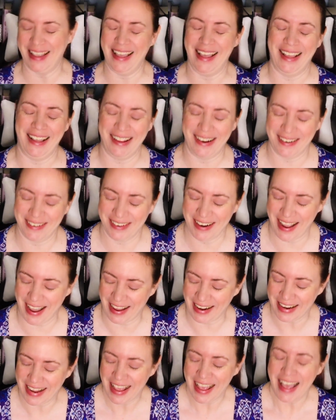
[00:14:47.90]
All right.
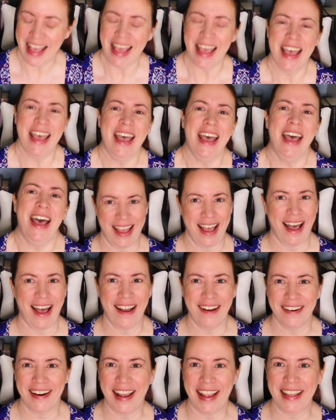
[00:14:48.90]

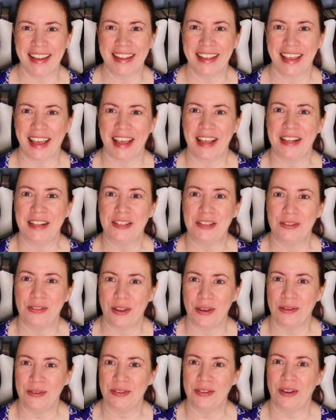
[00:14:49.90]
Alright you guys,
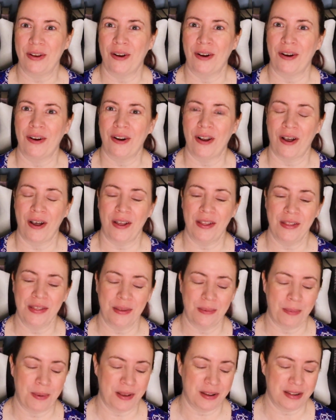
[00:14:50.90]
those are all of
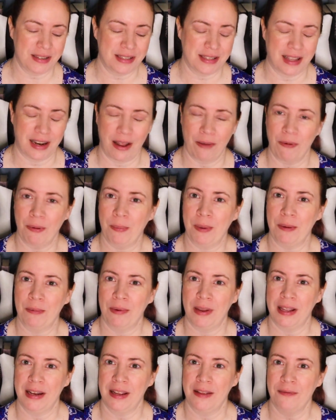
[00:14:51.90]
the books that I will be
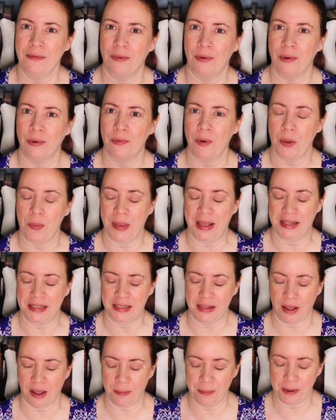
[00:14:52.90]
reading for
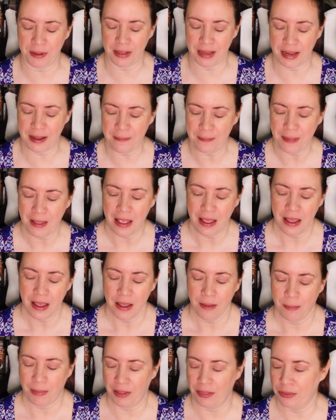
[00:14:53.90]
Romanceopoly.
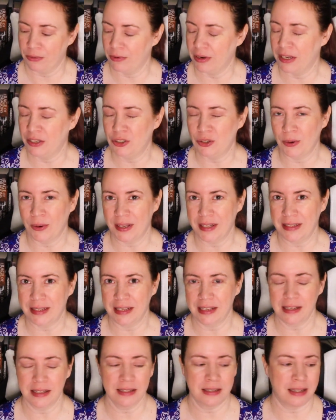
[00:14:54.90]
My three
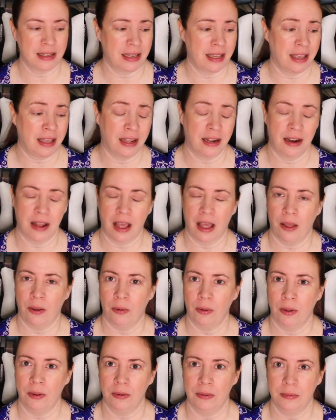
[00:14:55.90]
choices. Again, I
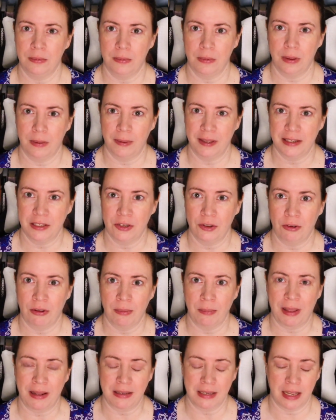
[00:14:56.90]
will be
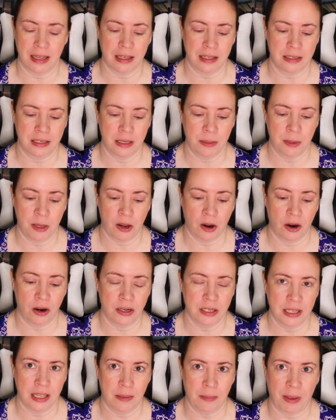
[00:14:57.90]
doing my deck of T B R
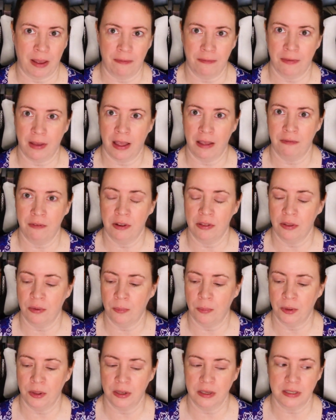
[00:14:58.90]
to get my five other
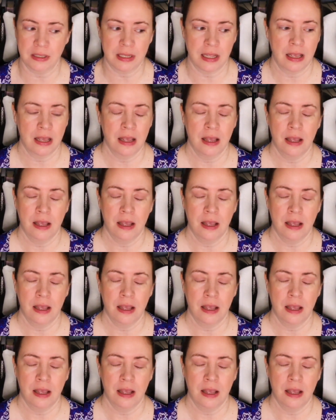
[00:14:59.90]
books